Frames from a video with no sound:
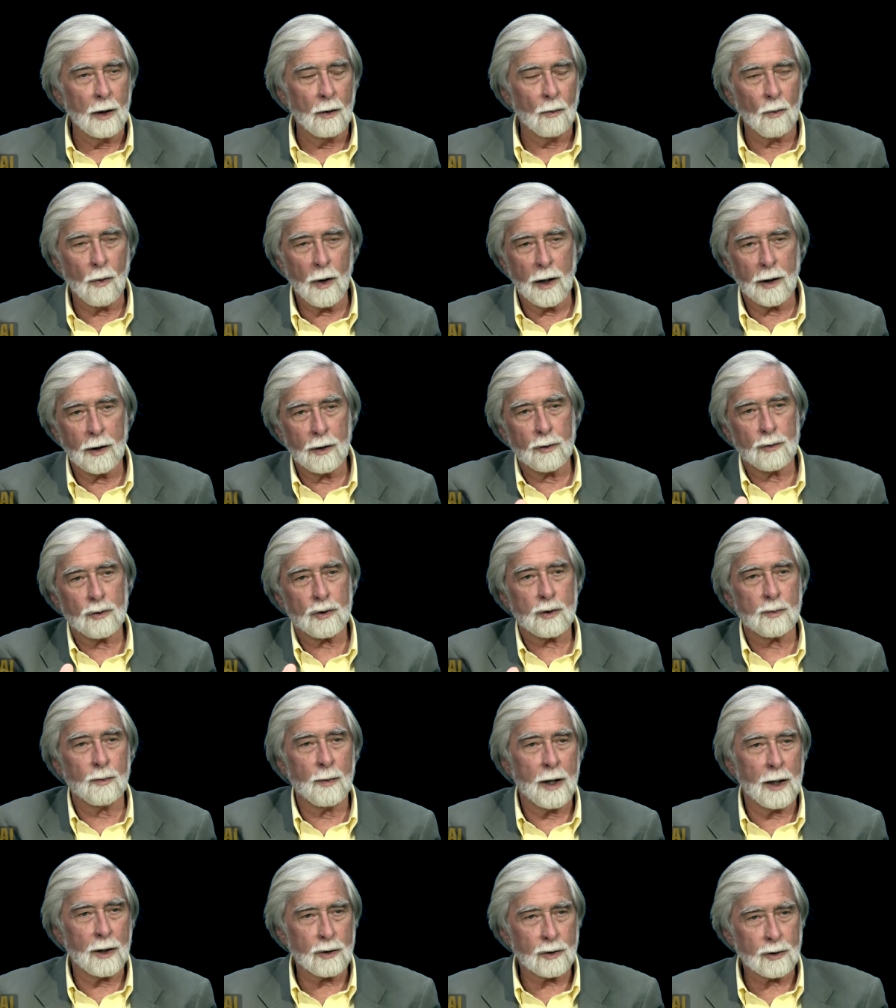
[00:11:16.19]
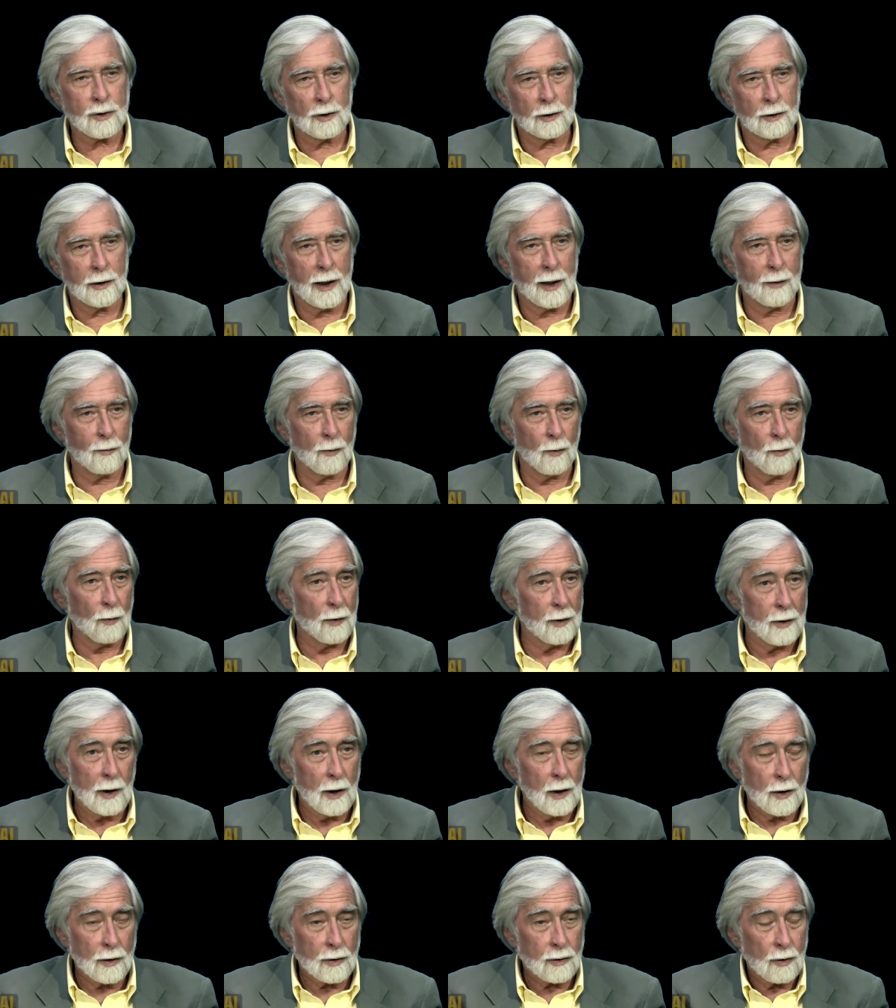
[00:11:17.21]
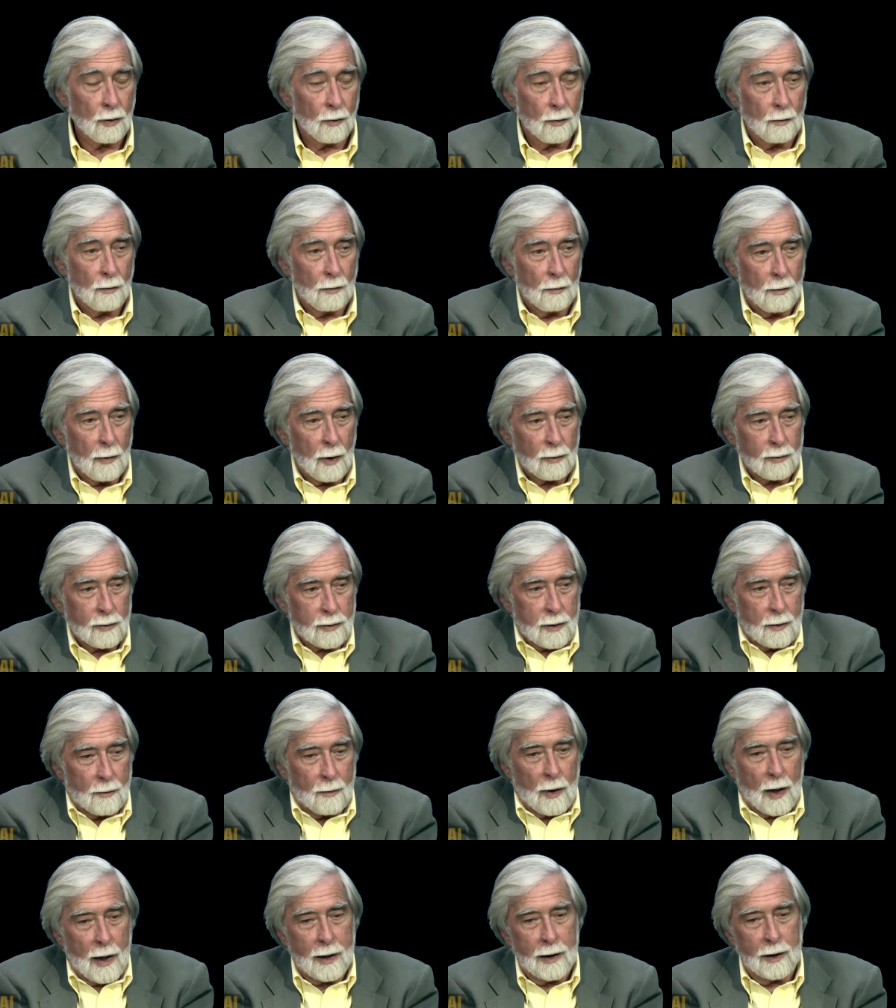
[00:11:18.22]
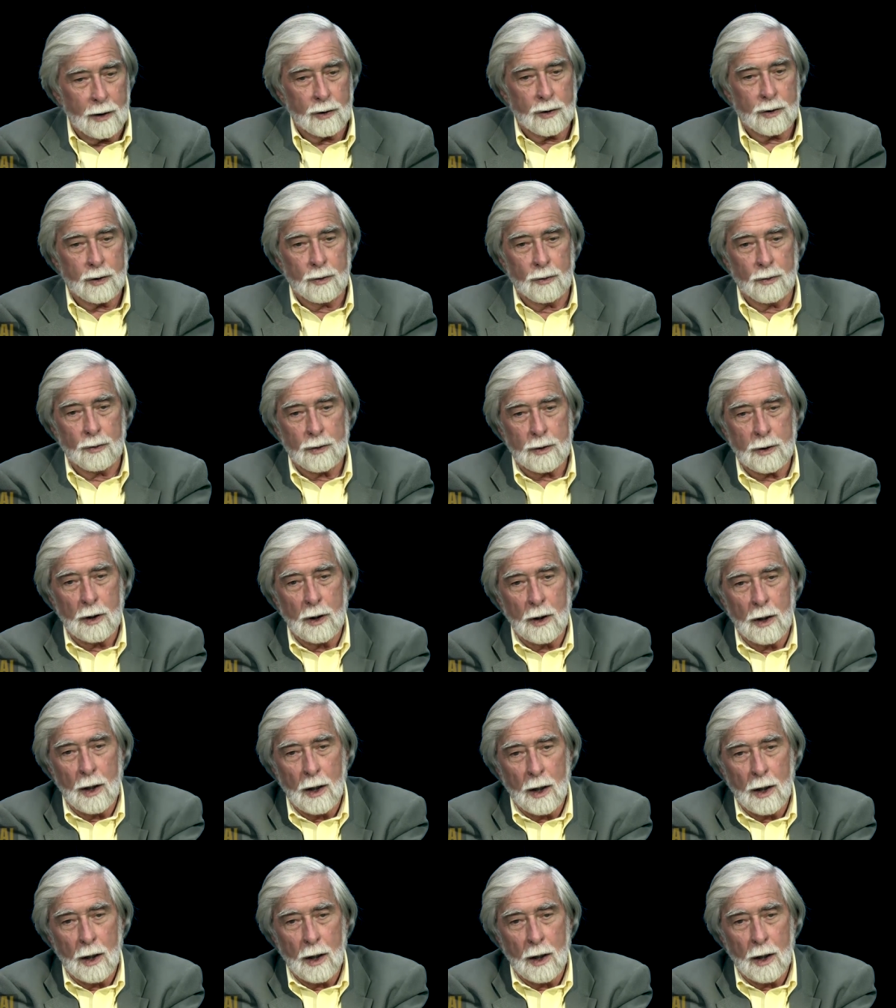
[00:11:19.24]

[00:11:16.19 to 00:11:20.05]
Why do you smash the labor movement? So most of my issues